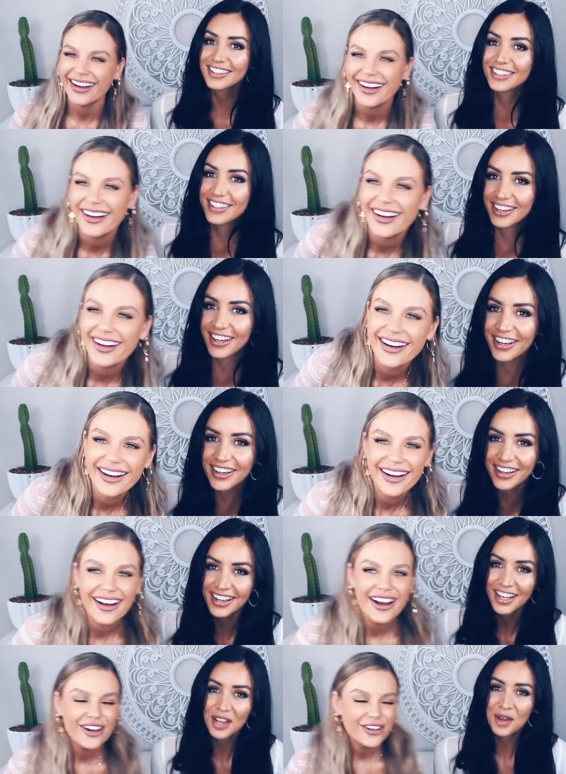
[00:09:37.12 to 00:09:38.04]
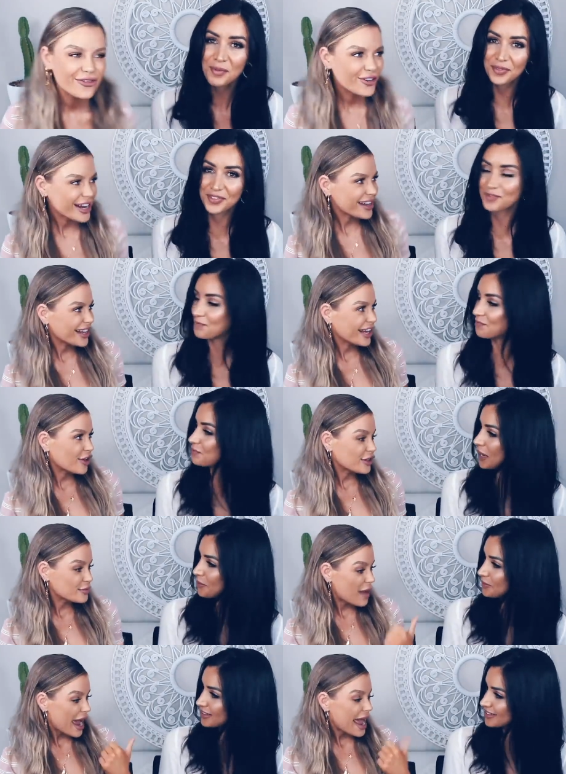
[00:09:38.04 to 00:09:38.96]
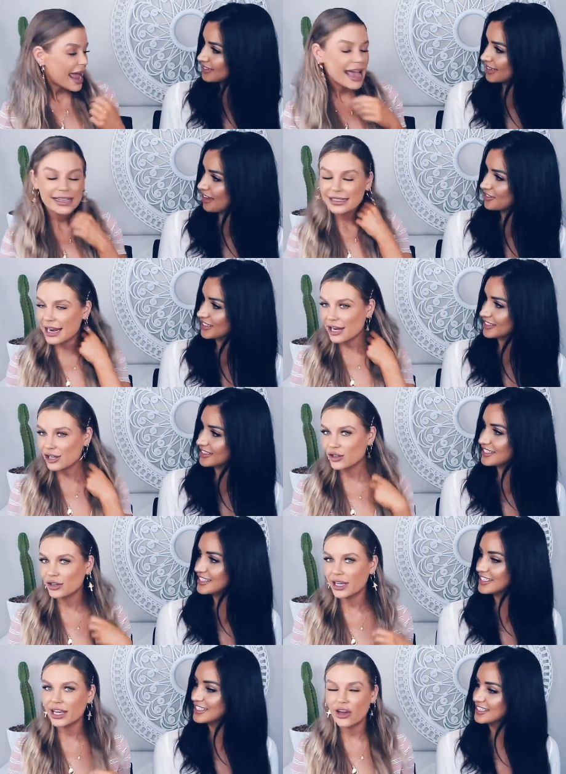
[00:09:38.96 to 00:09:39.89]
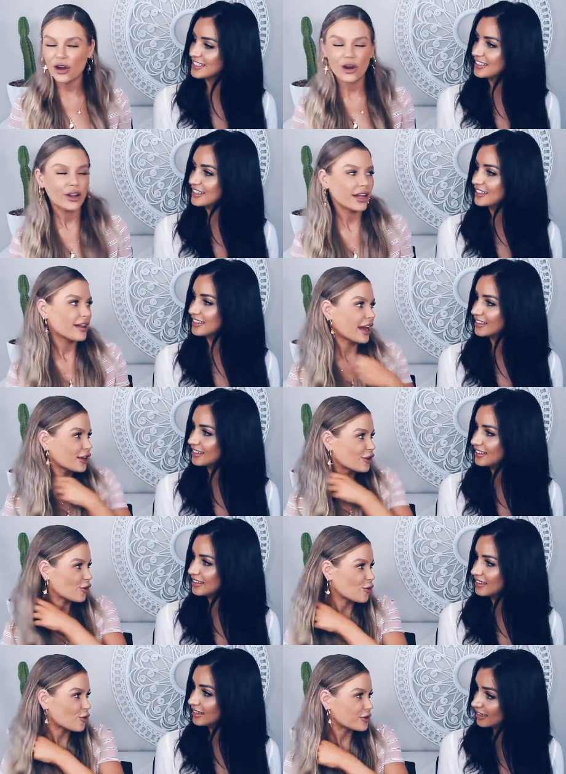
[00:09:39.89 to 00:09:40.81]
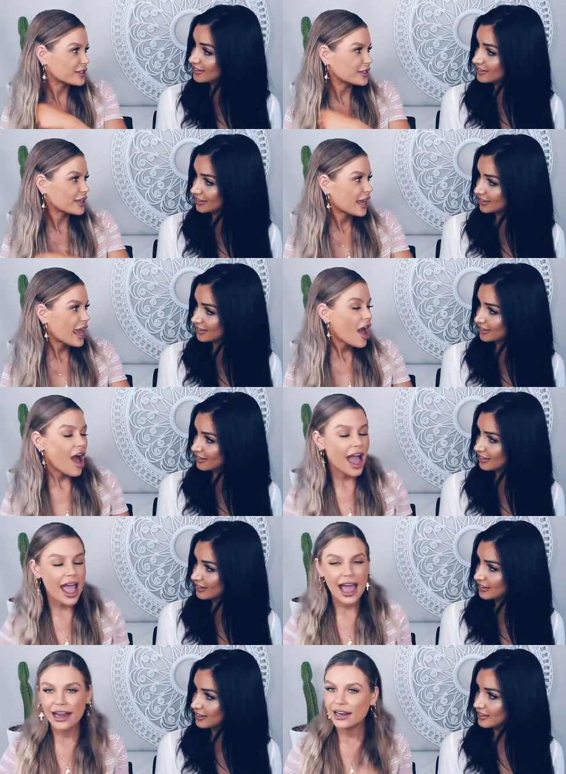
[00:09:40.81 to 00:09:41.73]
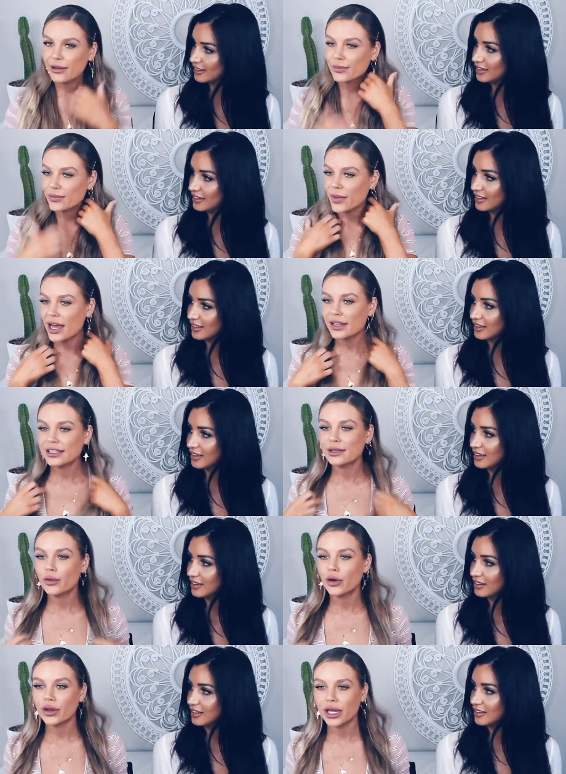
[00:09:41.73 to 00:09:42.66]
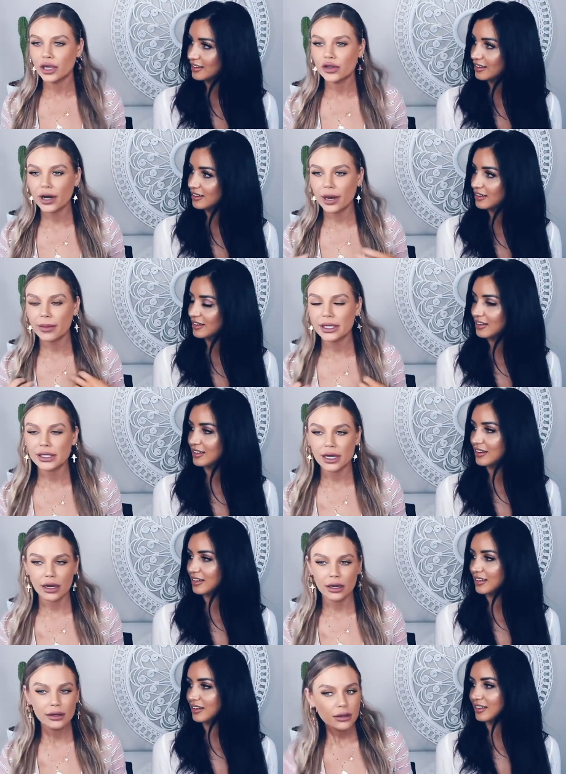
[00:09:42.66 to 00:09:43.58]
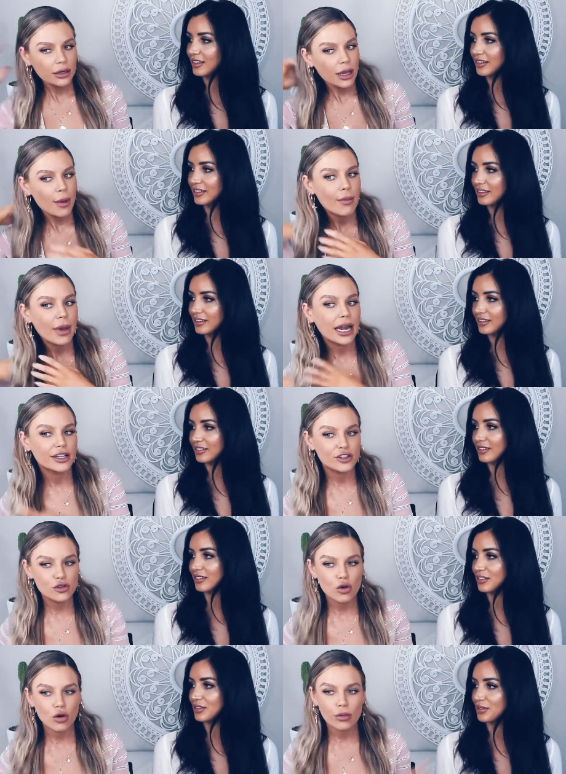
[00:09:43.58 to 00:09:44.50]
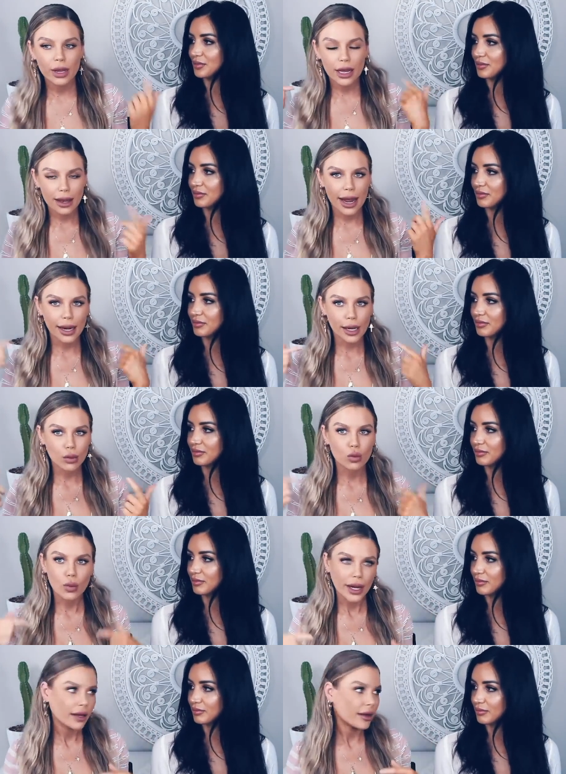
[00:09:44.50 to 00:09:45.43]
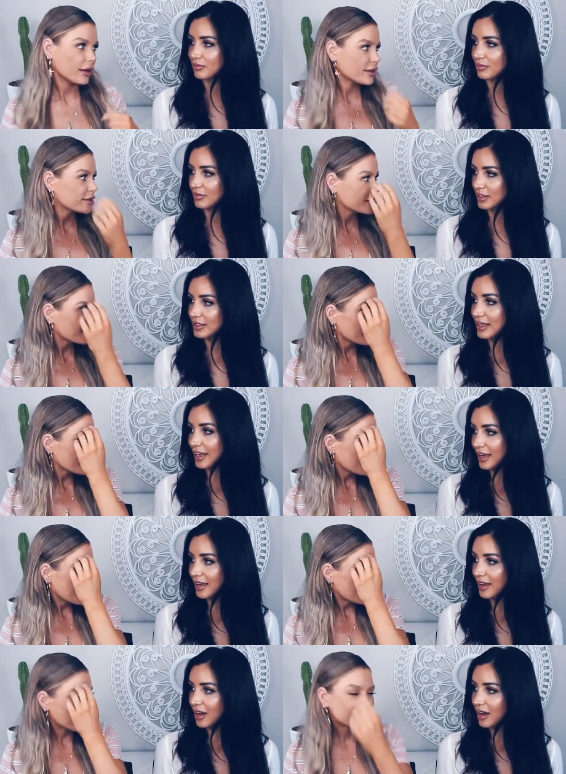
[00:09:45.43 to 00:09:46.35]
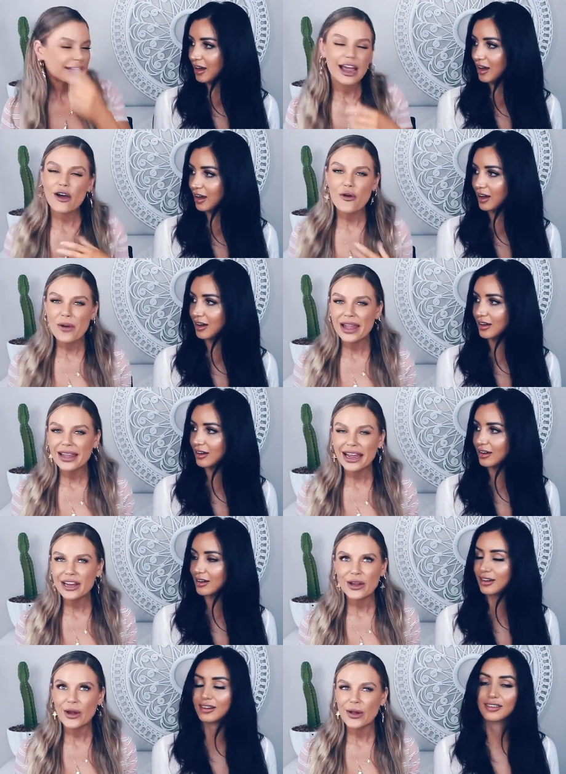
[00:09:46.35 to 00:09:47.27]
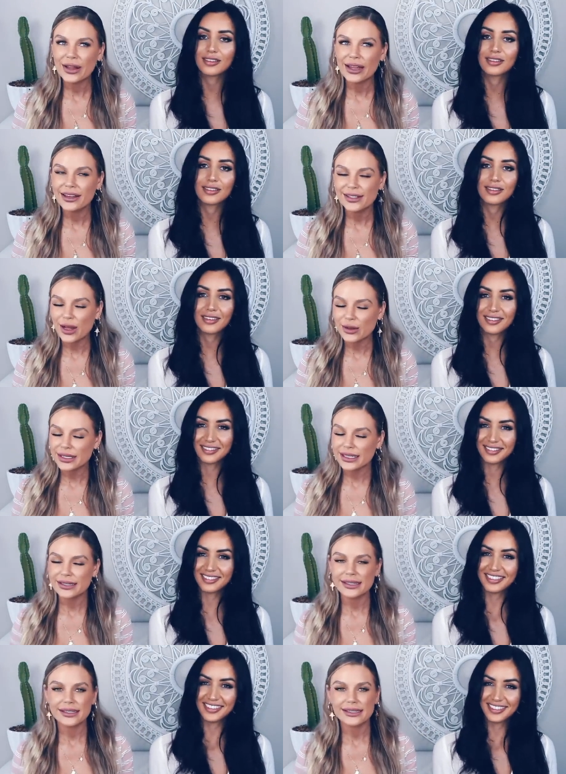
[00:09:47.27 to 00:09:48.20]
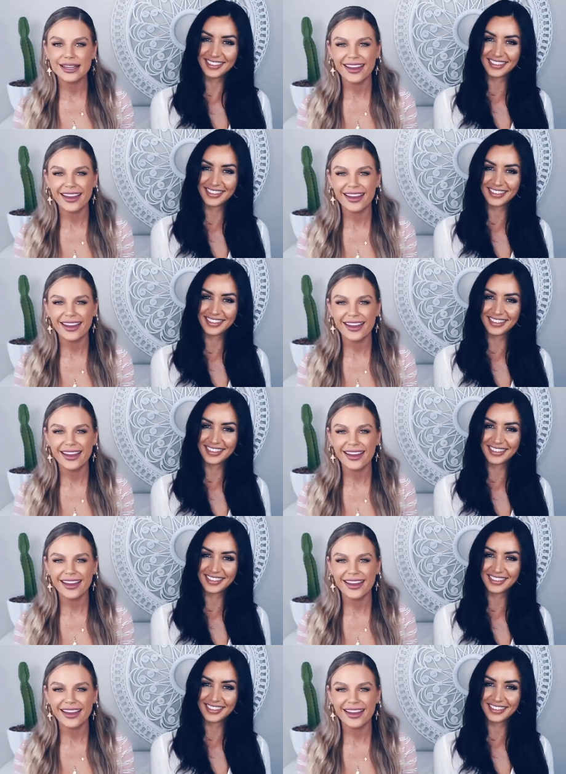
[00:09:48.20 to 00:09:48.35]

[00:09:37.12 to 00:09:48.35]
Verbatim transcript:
Speaker 1: You know? really? Because my is naturally curly like yours. Is it? I had um, a smoothing treatment done, but it's normally like ringlets. Yeah. And I was like, oh, we're like curly soul sisters.